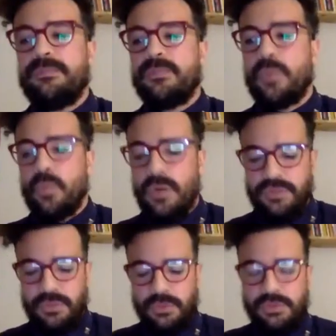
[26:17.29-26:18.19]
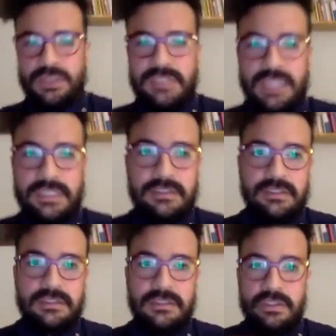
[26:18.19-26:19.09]
one of the rules was like
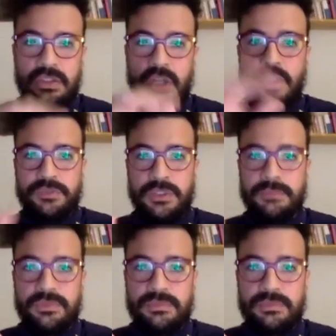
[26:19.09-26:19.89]
none of them